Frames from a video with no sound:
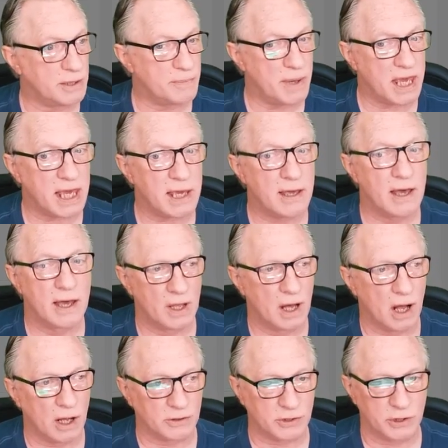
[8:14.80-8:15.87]
to me.
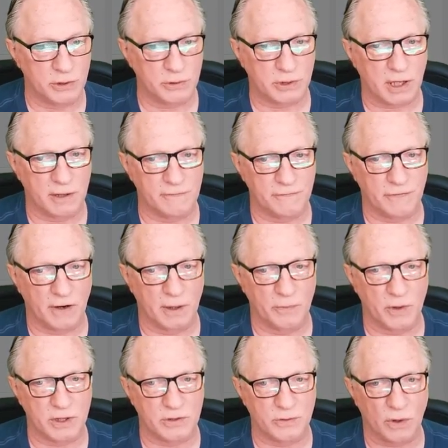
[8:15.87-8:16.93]
I'll choose Confirm
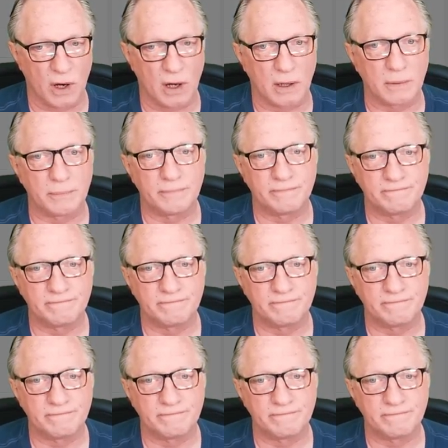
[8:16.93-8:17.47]
Withdrawal.